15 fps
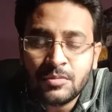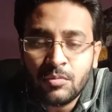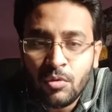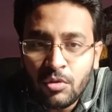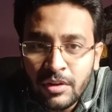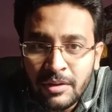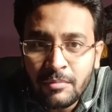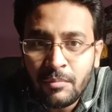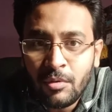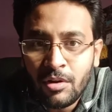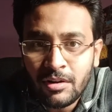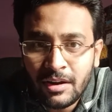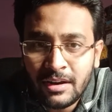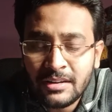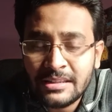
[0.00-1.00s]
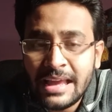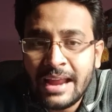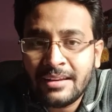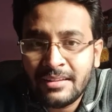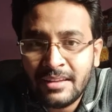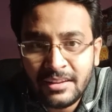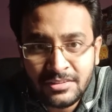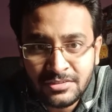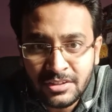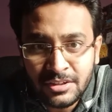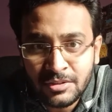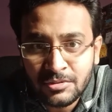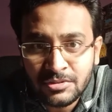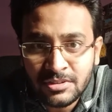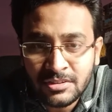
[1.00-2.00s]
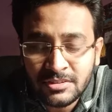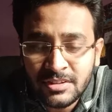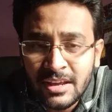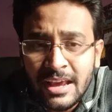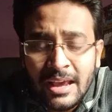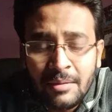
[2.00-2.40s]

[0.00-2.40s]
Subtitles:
is more important than the institutions.